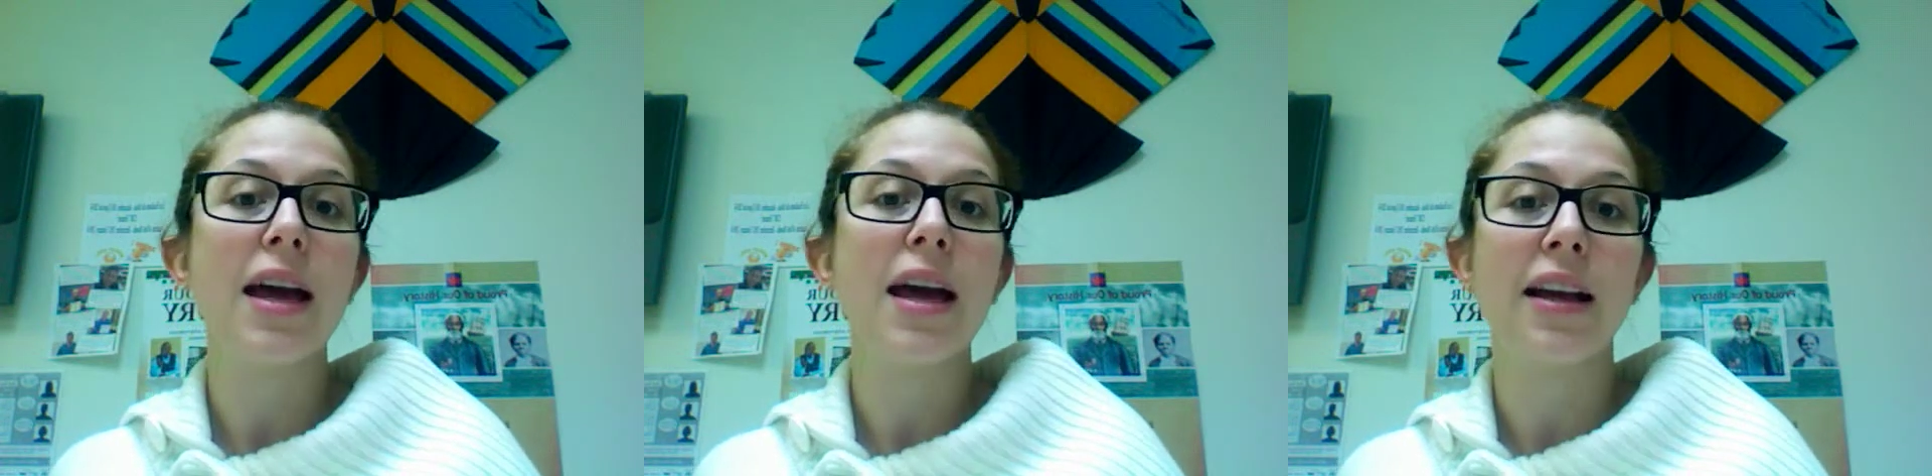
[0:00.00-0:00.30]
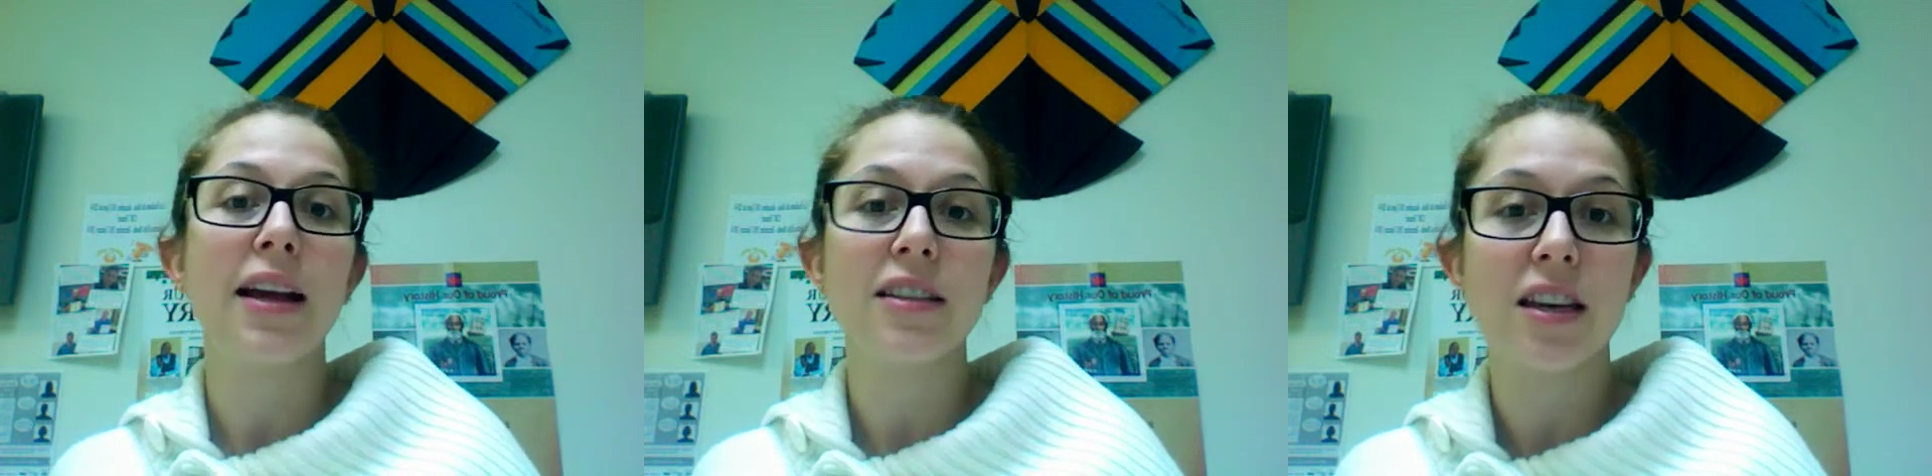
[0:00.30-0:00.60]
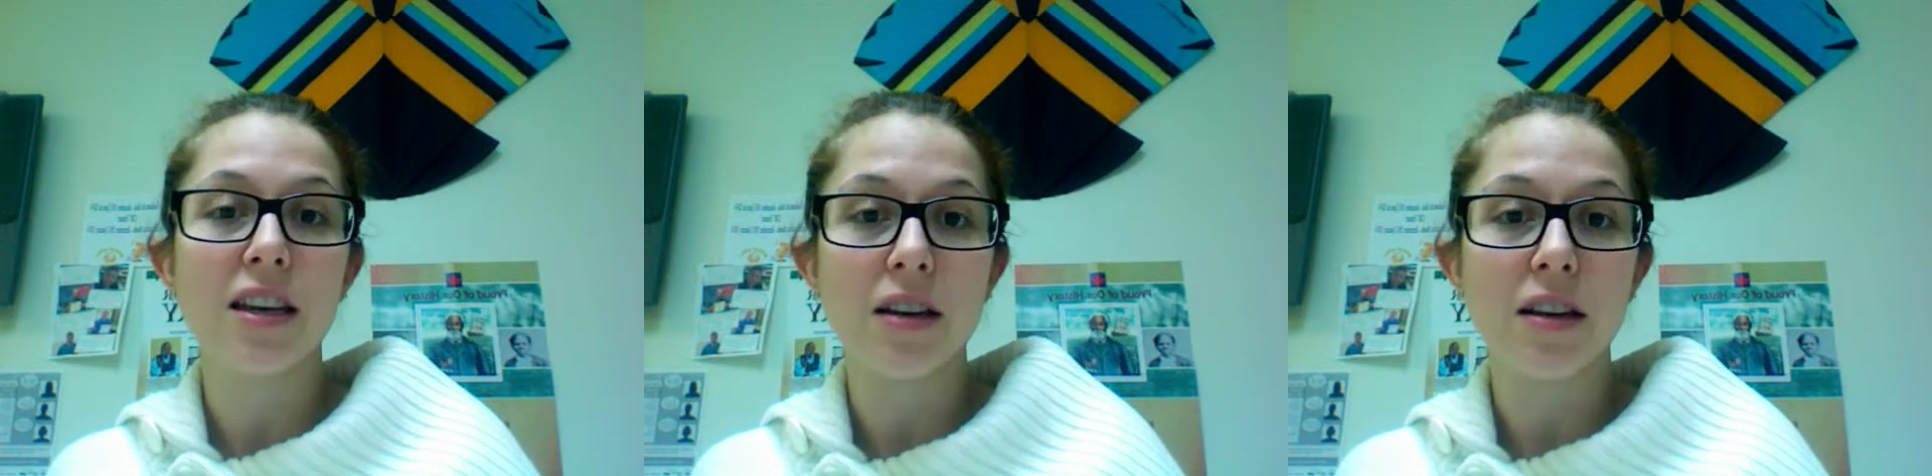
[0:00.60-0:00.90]
and
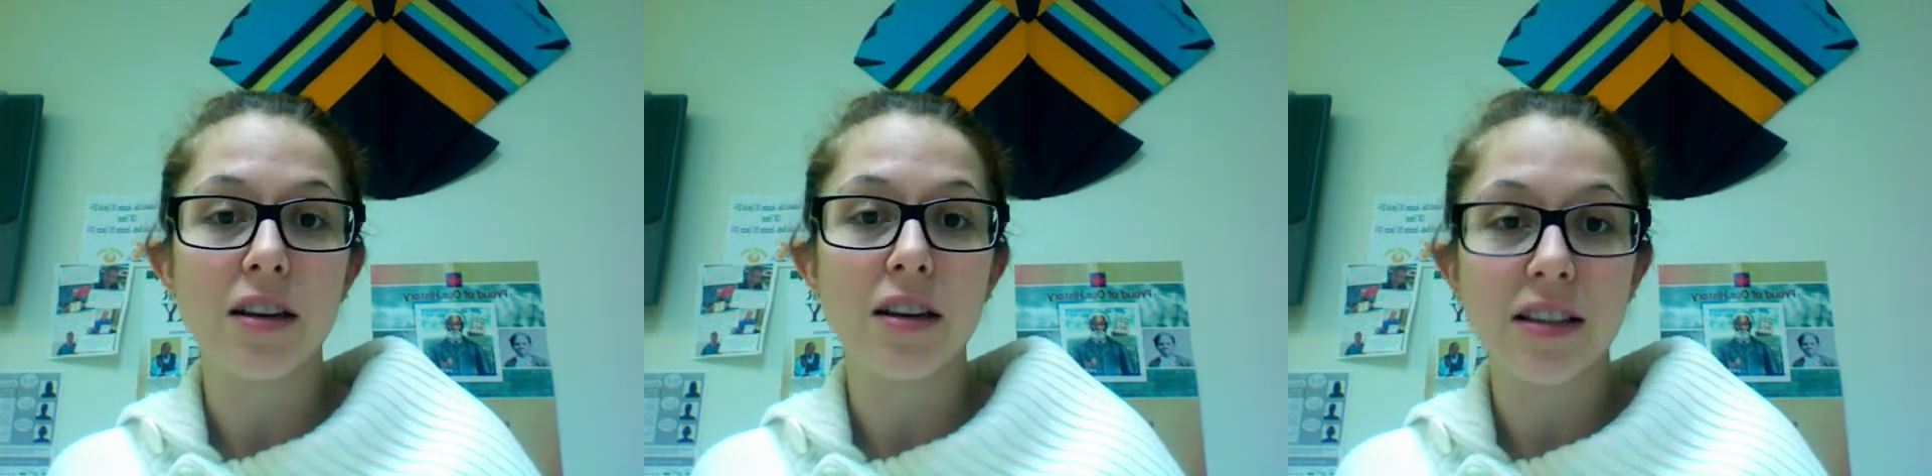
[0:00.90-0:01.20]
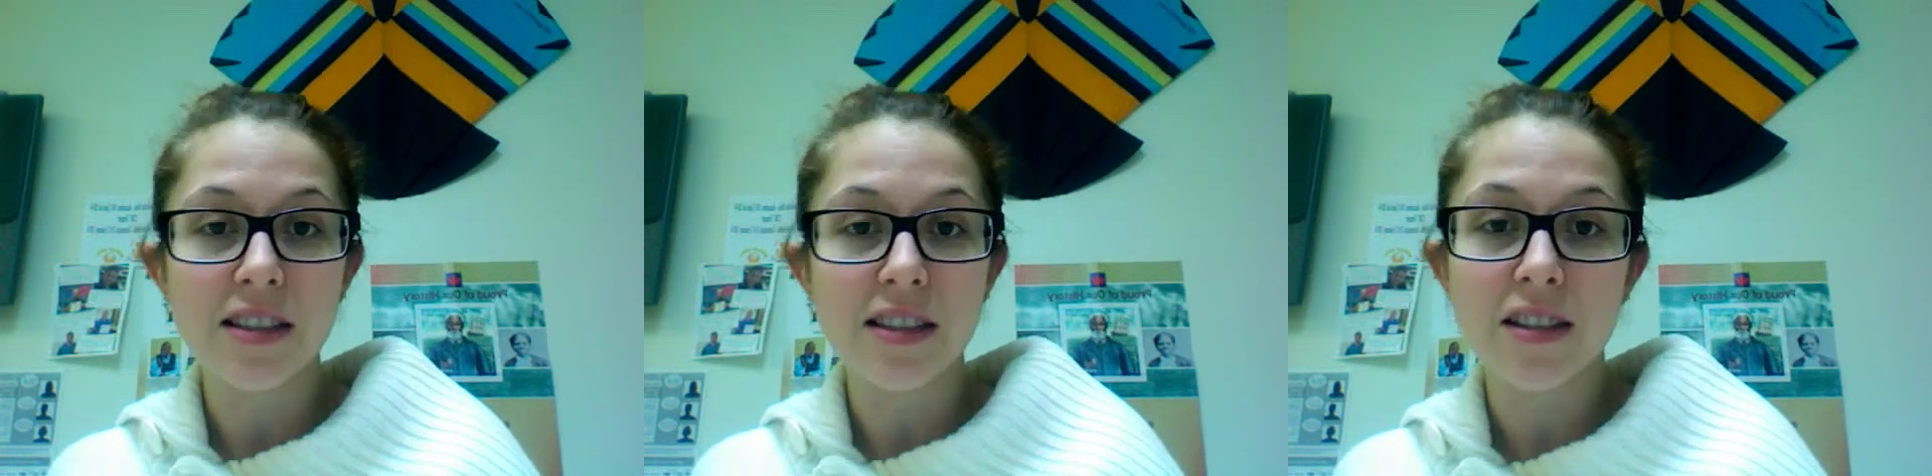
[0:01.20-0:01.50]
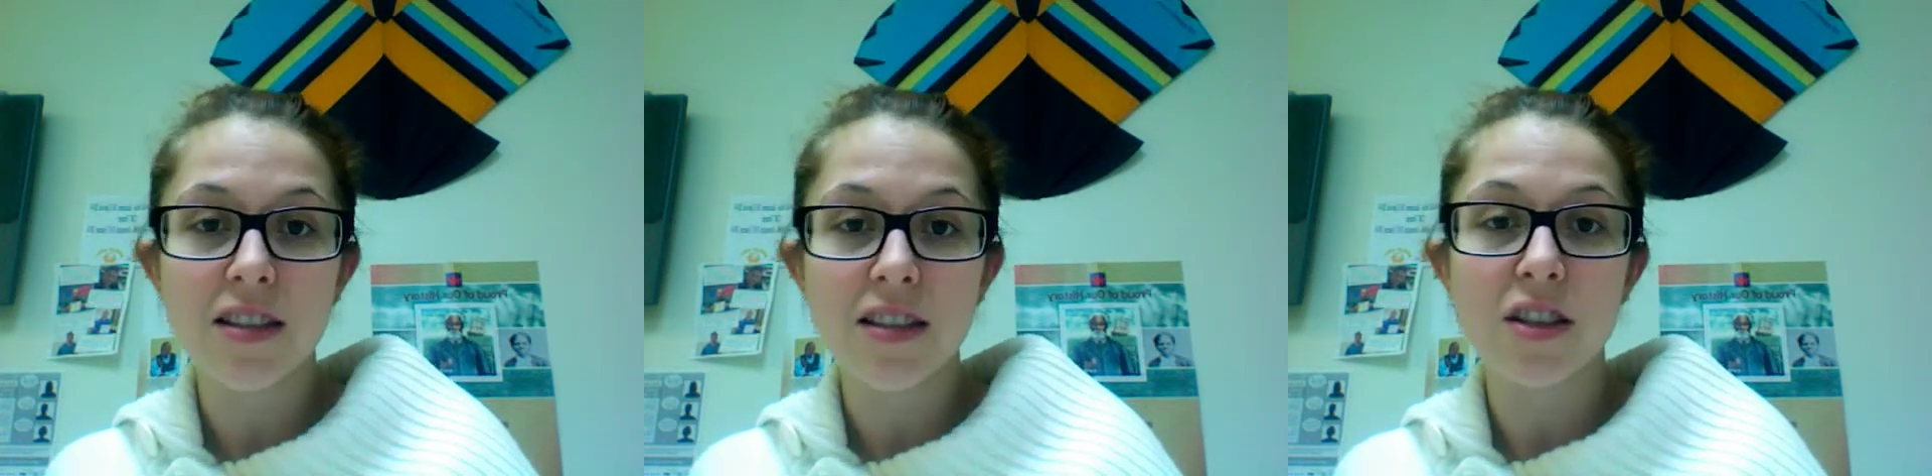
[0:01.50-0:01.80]
he
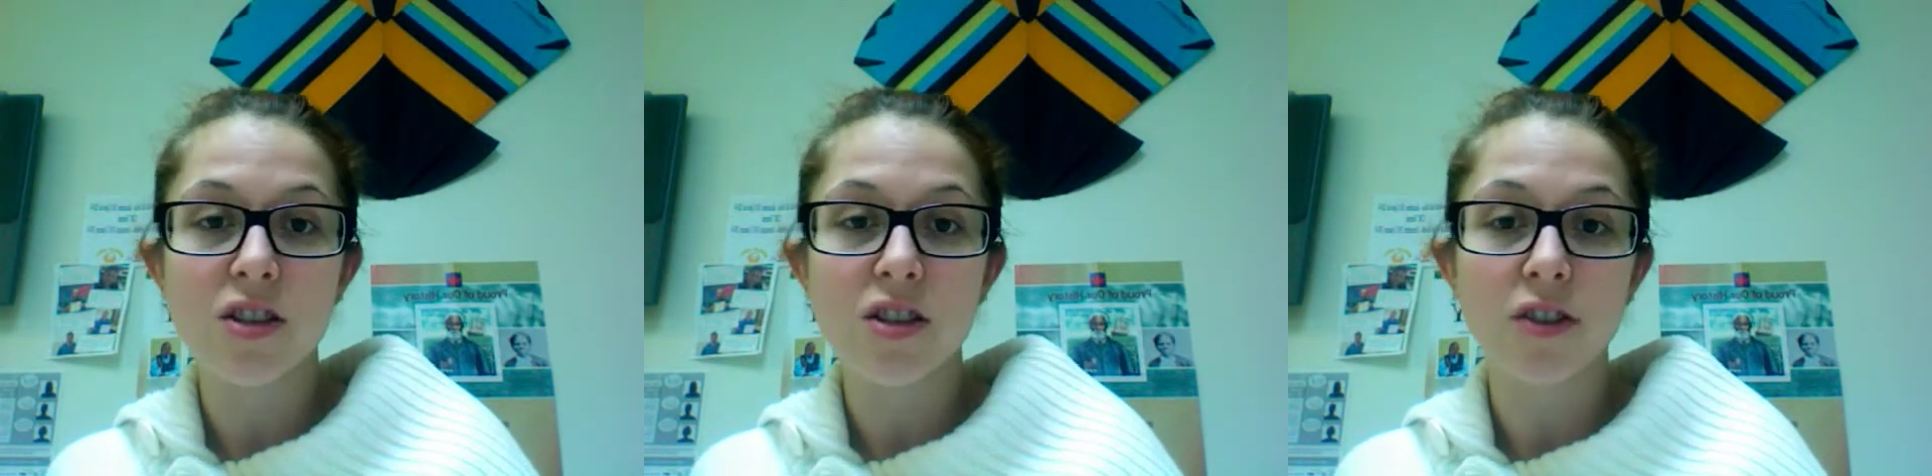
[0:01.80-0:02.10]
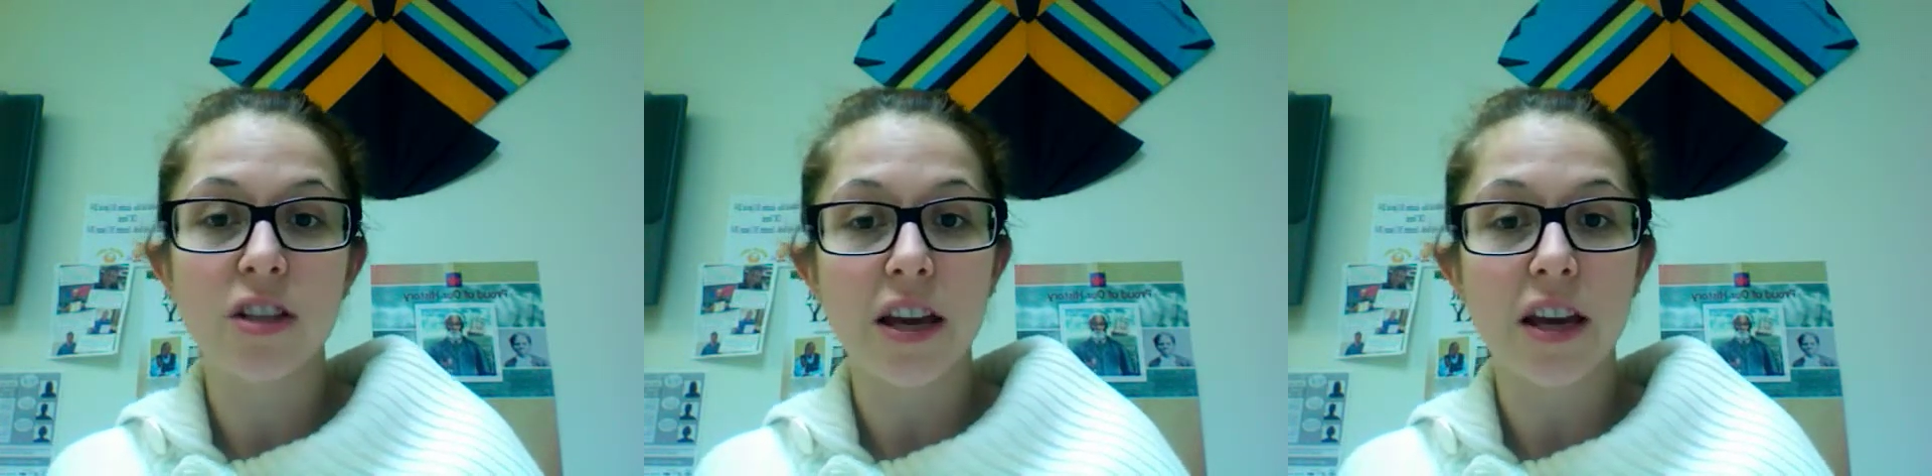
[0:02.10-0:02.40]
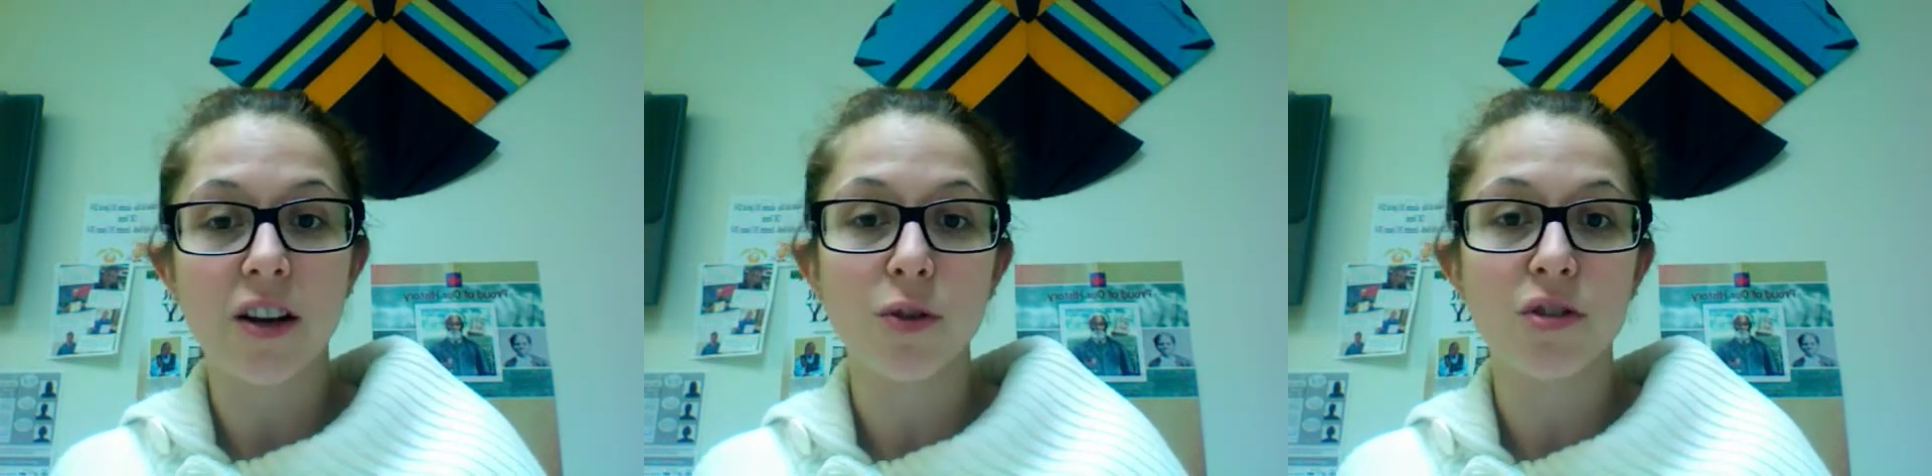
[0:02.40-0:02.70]
insists the doctor take
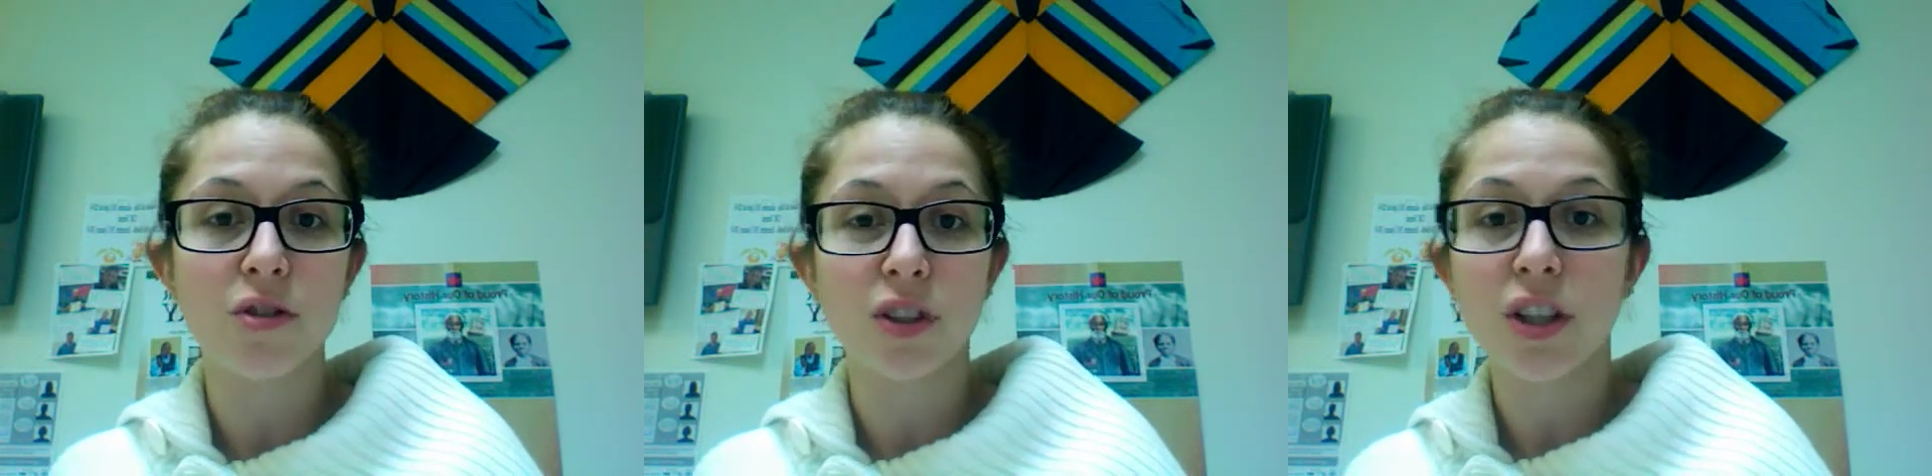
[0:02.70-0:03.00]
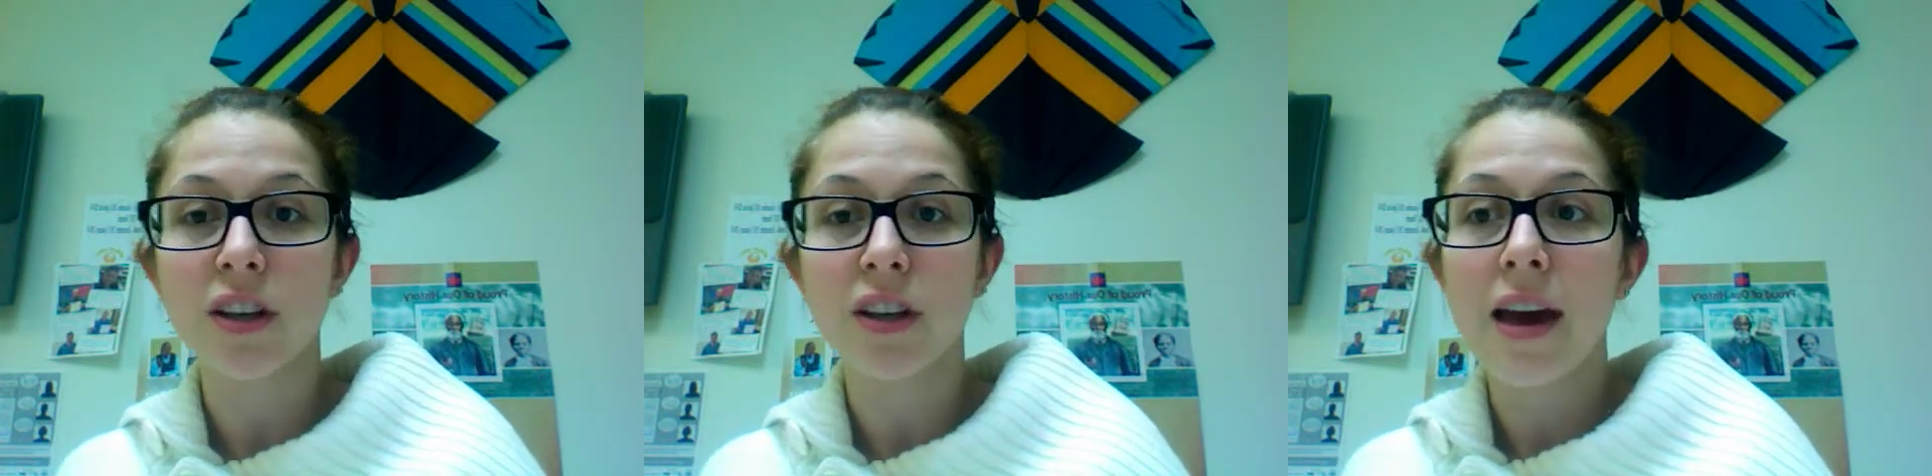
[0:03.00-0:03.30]
a closer look.